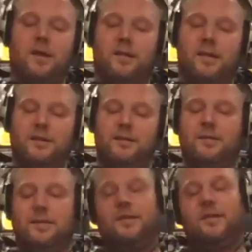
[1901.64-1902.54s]

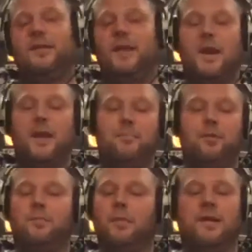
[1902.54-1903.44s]
You can see I got it
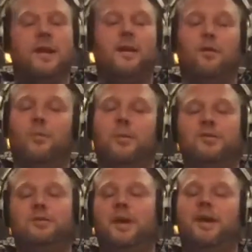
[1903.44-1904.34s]
bookmarked. I got a whole bunch
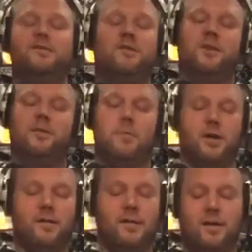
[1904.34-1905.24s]
of pages earmarked.